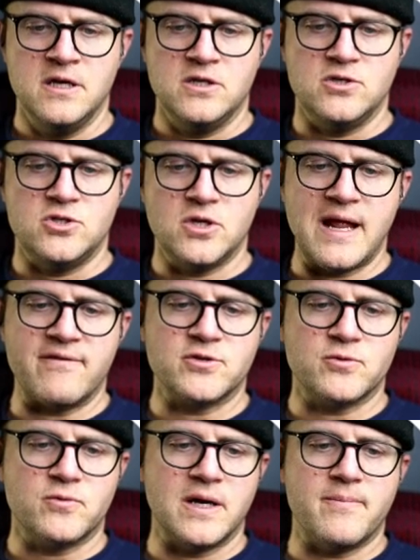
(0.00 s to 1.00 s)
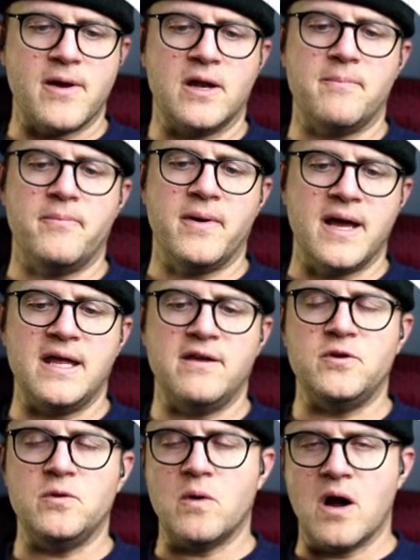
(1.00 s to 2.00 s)
you shouldn't have to worry about it. But
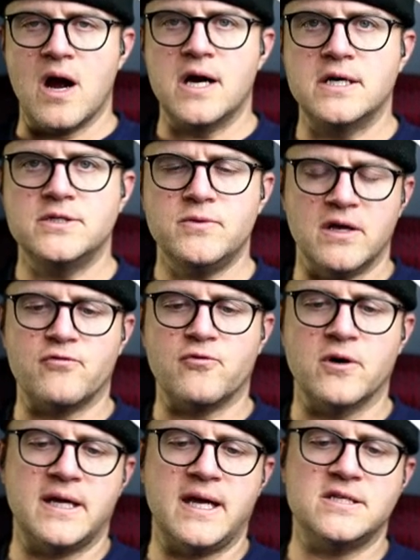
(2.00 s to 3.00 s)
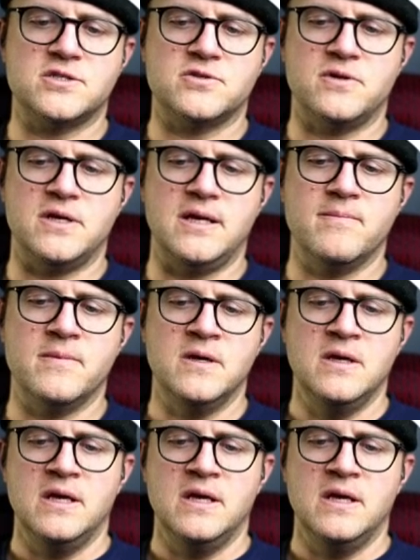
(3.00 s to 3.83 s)
if you are doing a 4K stream,